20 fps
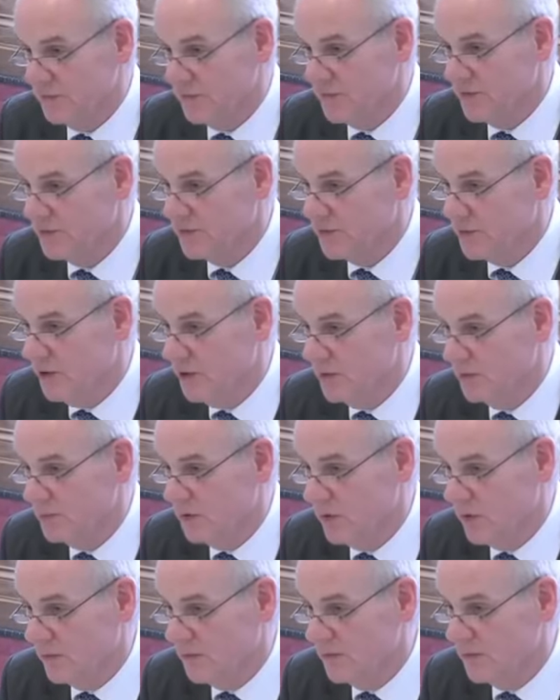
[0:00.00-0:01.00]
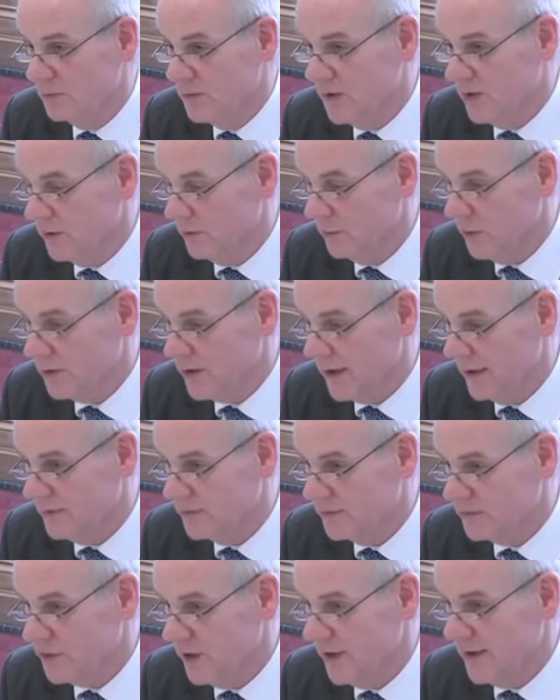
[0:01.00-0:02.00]
of the scope of the bill. What I
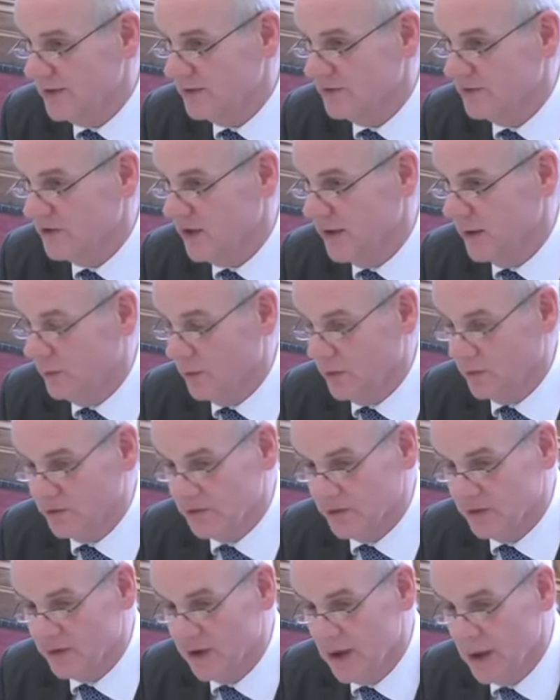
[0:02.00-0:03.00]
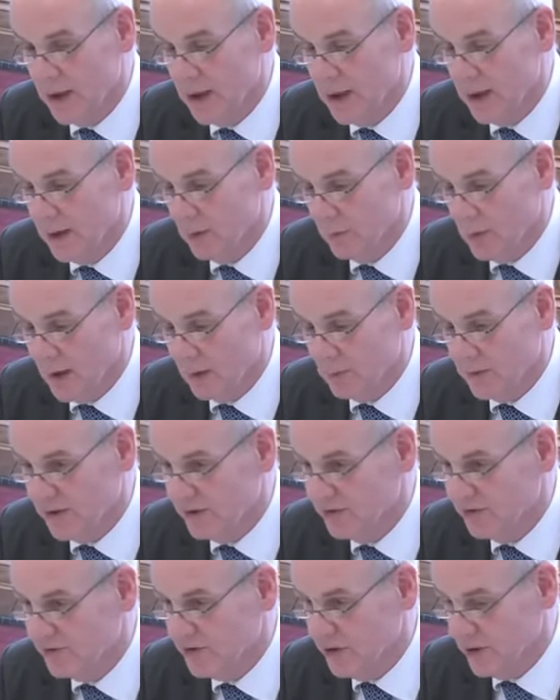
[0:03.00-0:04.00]
was trying to say was that while
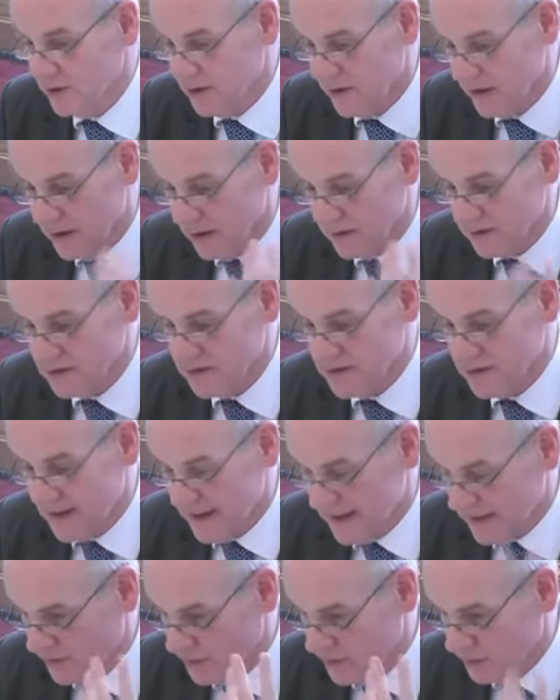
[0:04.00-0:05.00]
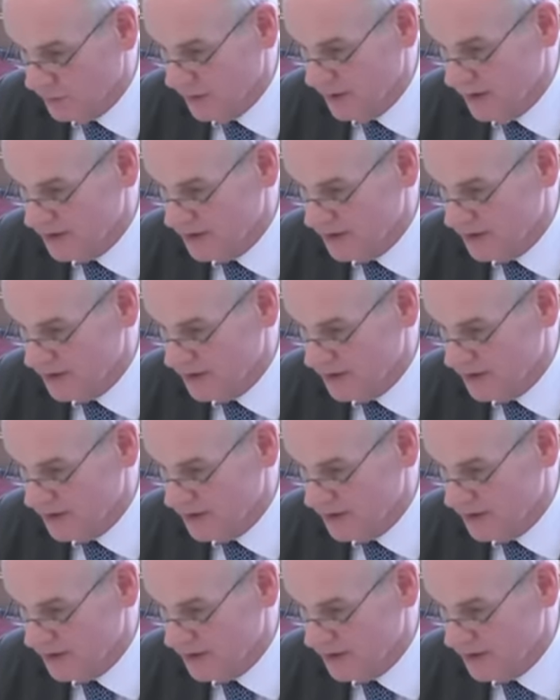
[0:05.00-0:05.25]
we can certainly understand